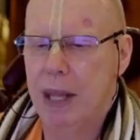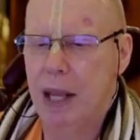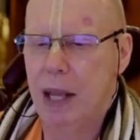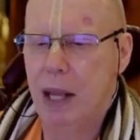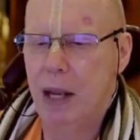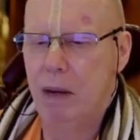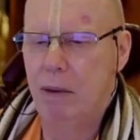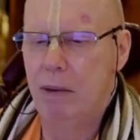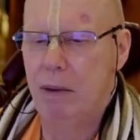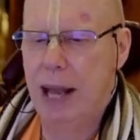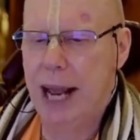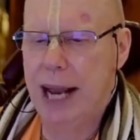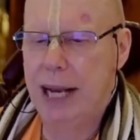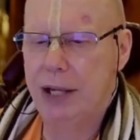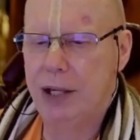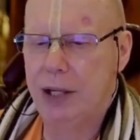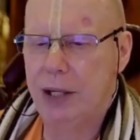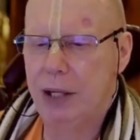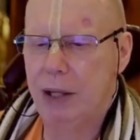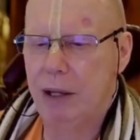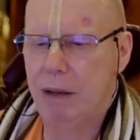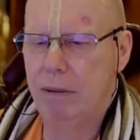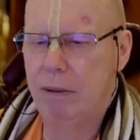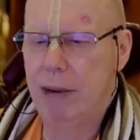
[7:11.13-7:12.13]

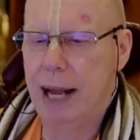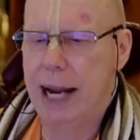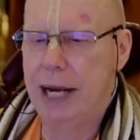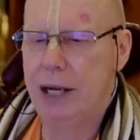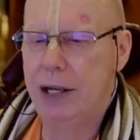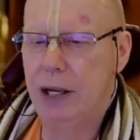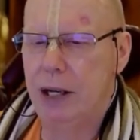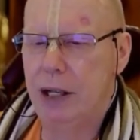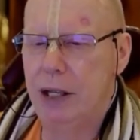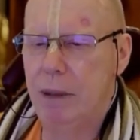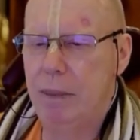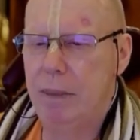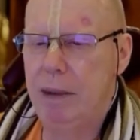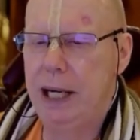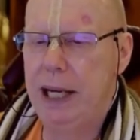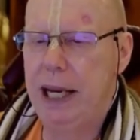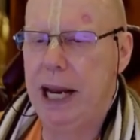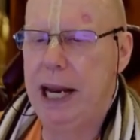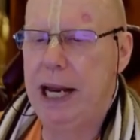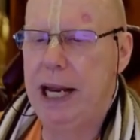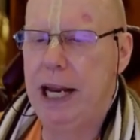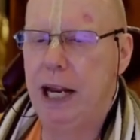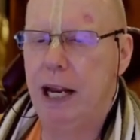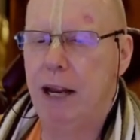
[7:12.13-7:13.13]
right at the
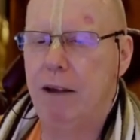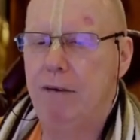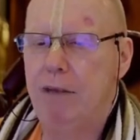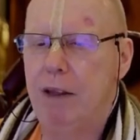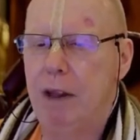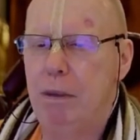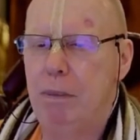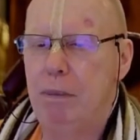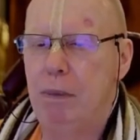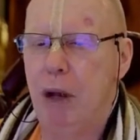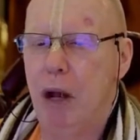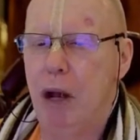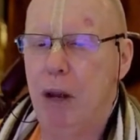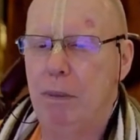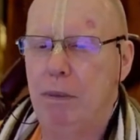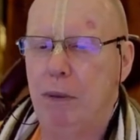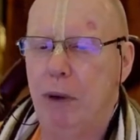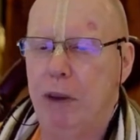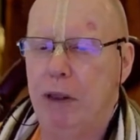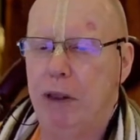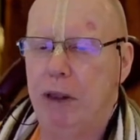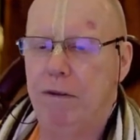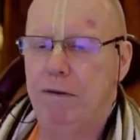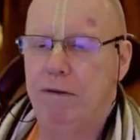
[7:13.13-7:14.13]
beginning of the
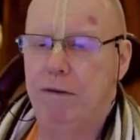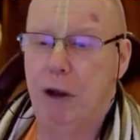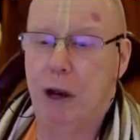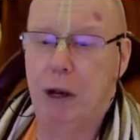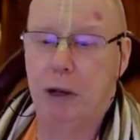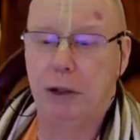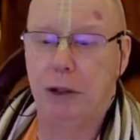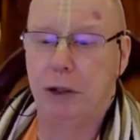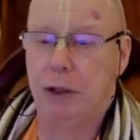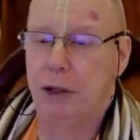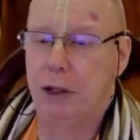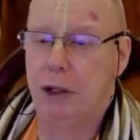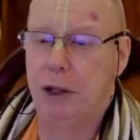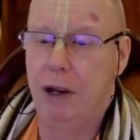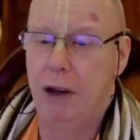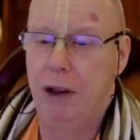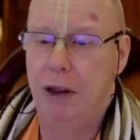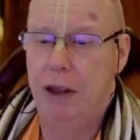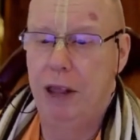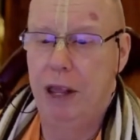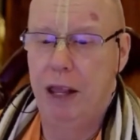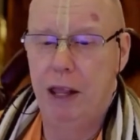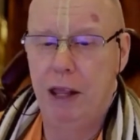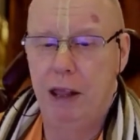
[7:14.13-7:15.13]
purport, the
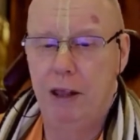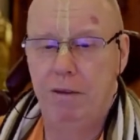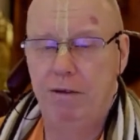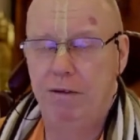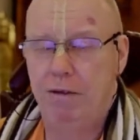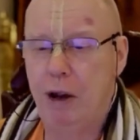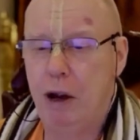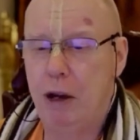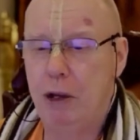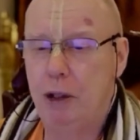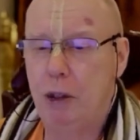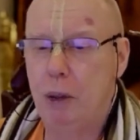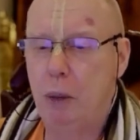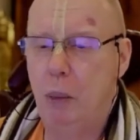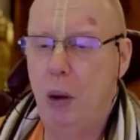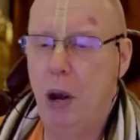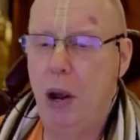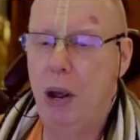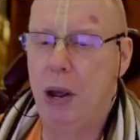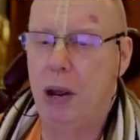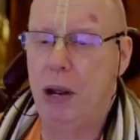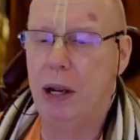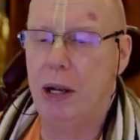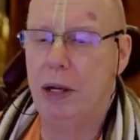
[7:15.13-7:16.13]
first
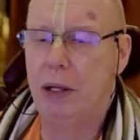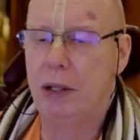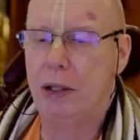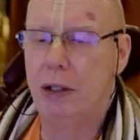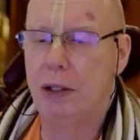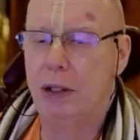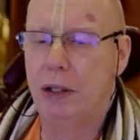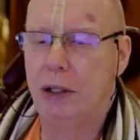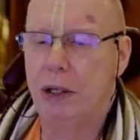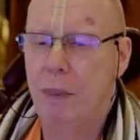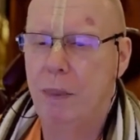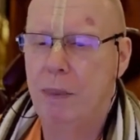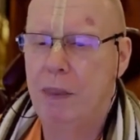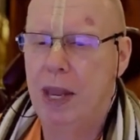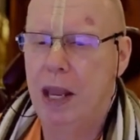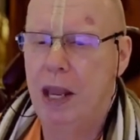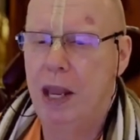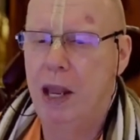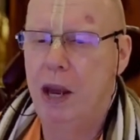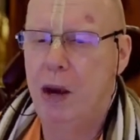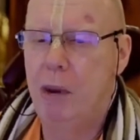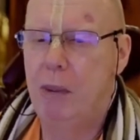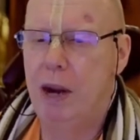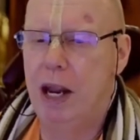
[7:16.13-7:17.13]
words.
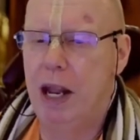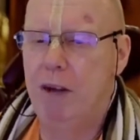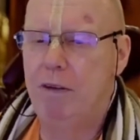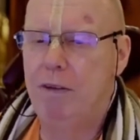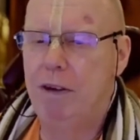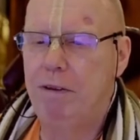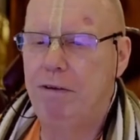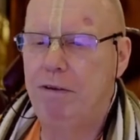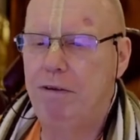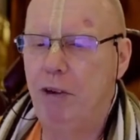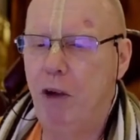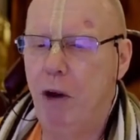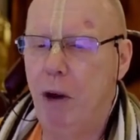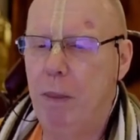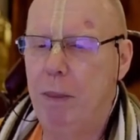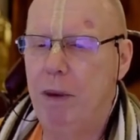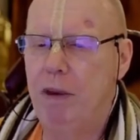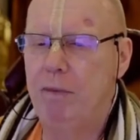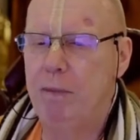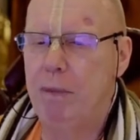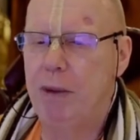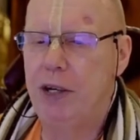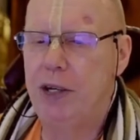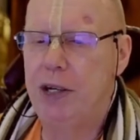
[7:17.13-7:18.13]
Whatever form
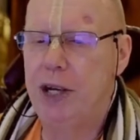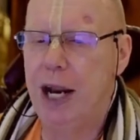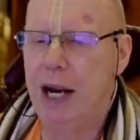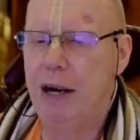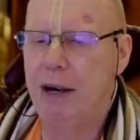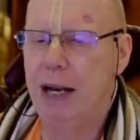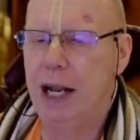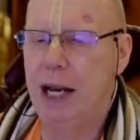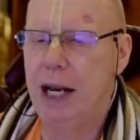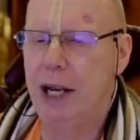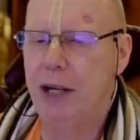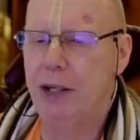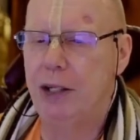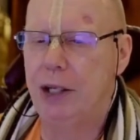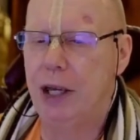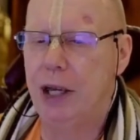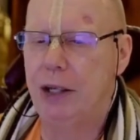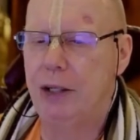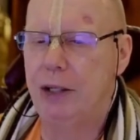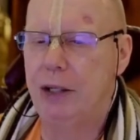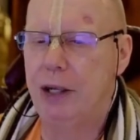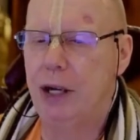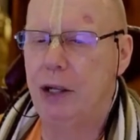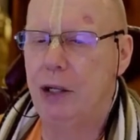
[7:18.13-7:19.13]
of material
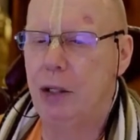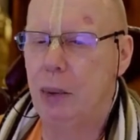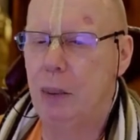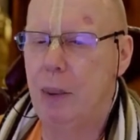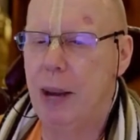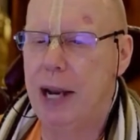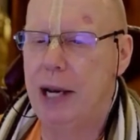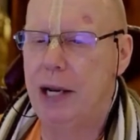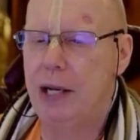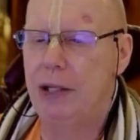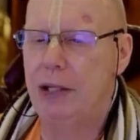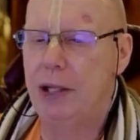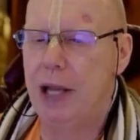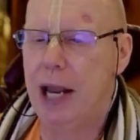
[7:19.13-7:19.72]
existence one is